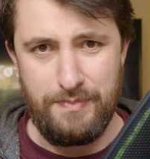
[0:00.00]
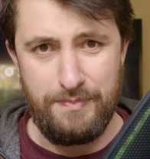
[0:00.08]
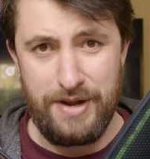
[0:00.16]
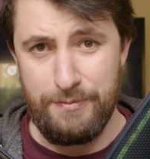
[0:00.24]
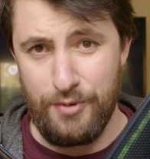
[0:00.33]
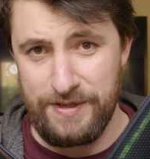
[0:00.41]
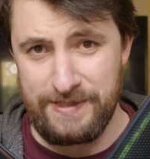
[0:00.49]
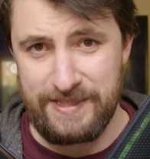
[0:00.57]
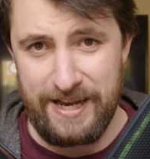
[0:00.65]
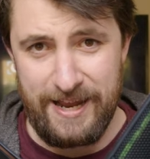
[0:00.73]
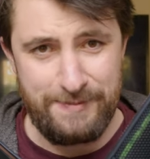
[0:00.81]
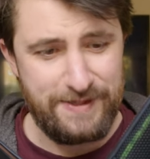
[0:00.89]
But in most
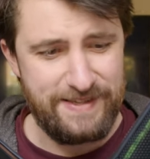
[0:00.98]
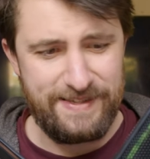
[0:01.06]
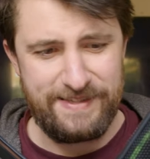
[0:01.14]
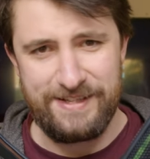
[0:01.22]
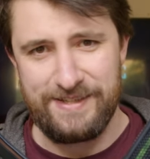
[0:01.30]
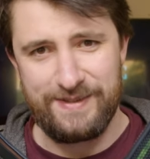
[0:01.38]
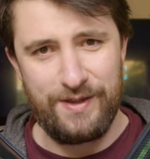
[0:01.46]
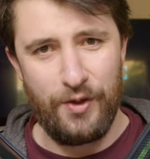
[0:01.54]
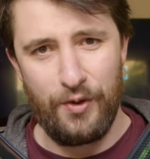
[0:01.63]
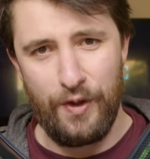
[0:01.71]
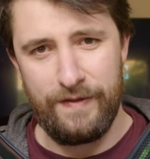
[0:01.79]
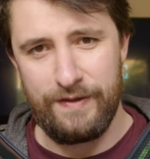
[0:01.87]
setups, this is just
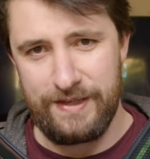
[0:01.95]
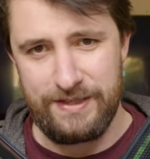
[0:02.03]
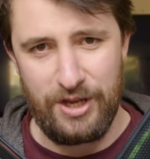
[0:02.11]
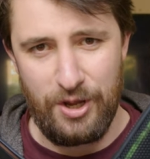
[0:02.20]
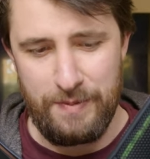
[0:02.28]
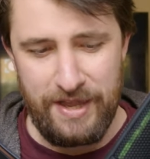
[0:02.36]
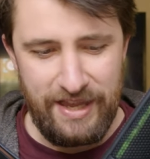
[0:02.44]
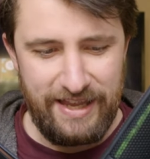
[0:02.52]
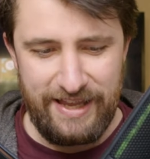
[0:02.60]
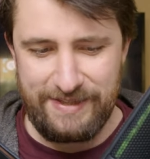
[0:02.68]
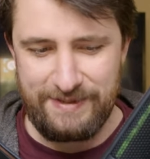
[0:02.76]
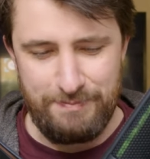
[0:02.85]
so over the top,
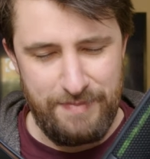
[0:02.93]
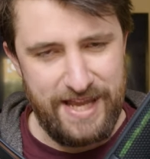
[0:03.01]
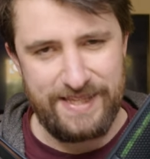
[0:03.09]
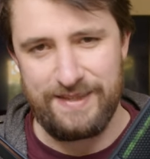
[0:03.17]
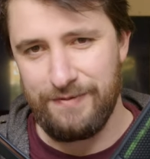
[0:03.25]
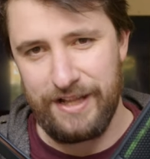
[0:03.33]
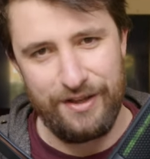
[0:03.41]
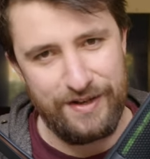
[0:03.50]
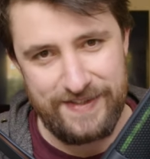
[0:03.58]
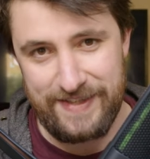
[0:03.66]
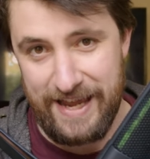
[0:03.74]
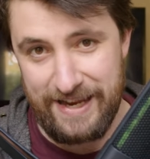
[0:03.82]
it's massively going to
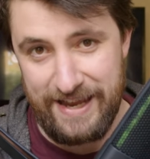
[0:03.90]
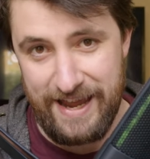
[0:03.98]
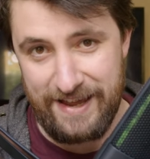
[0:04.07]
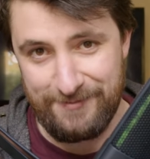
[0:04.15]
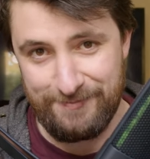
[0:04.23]
stand out.